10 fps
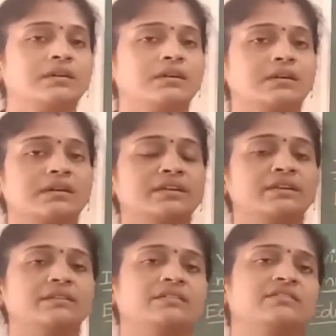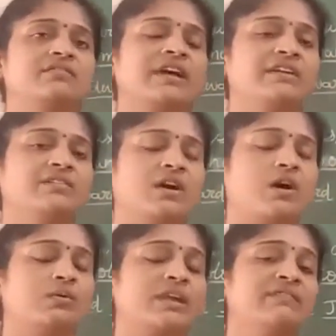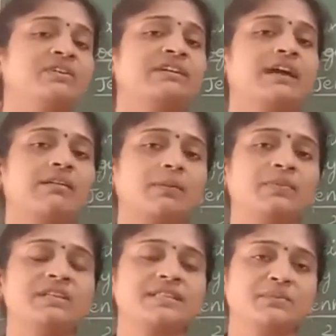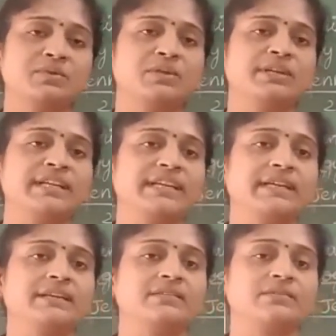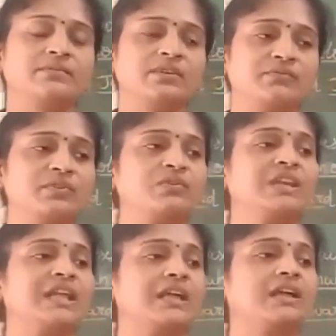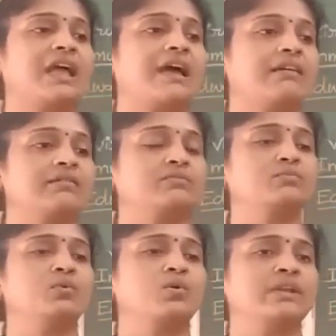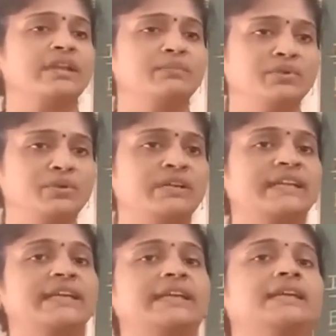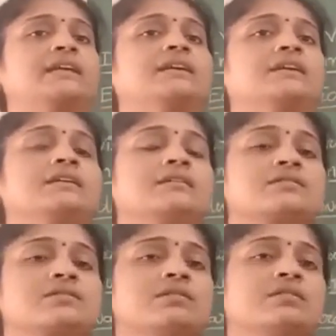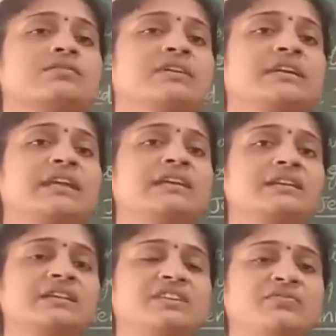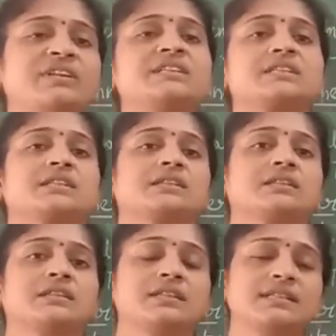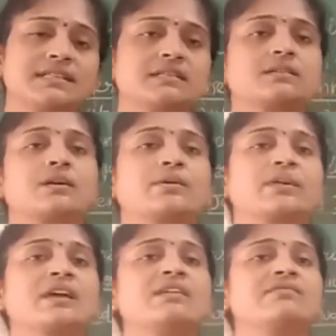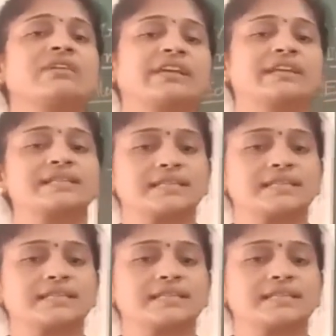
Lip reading: how can we develop this immunity? If you will have more immunity, so we can defeat this coronavirus.